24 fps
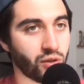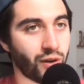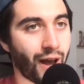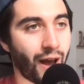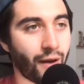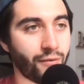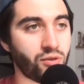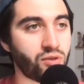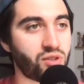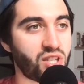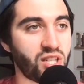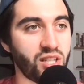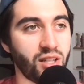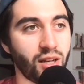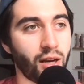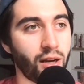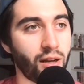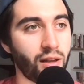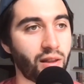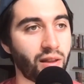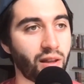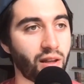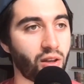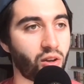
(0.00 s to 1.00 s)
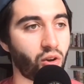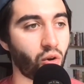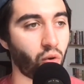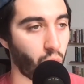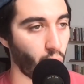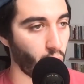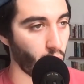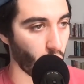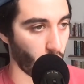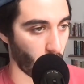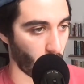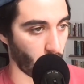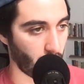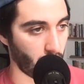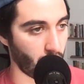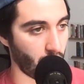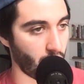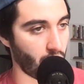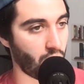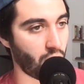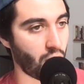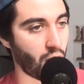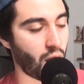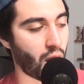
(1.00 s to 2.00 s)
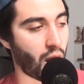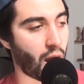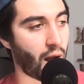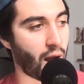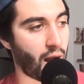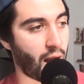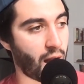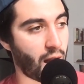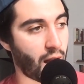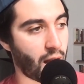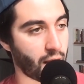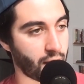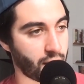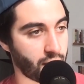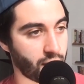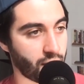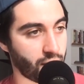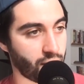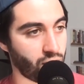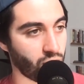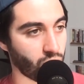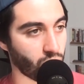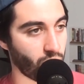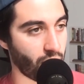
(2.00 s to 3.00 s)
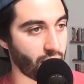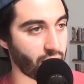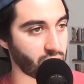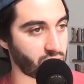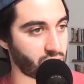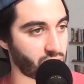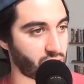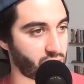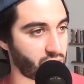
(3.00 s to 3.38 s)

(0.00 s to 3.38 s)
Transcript: Have you seen anything cool on the race